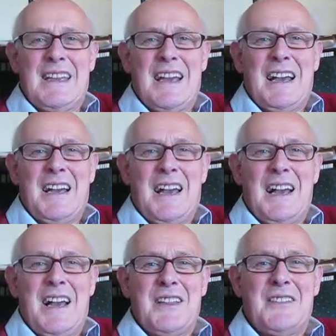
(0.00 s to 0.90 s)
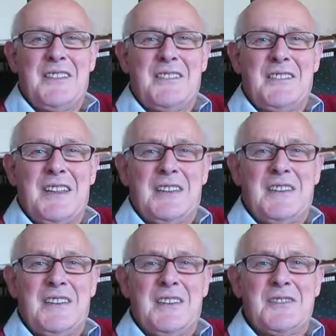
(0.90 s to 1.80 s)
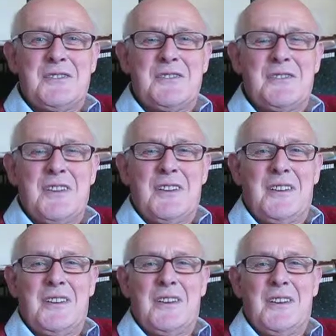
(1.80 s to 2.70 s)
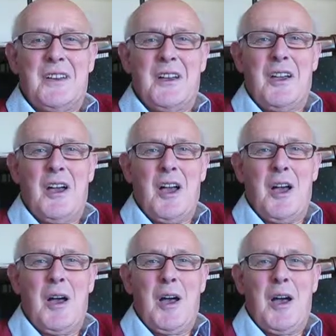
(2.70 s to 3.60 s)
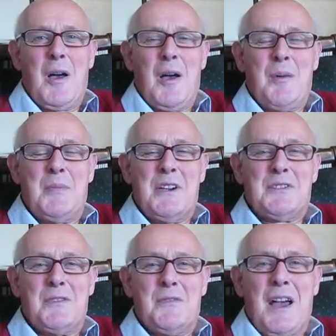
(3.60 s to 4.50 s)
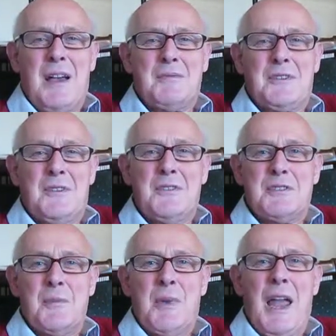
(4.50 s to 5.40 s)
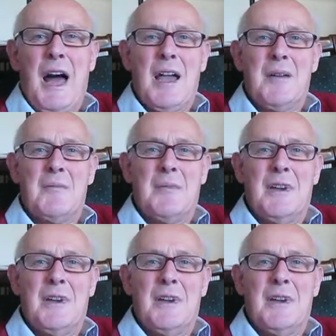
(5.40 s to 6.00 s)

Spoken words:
I think that that is a piece of absolutely sublime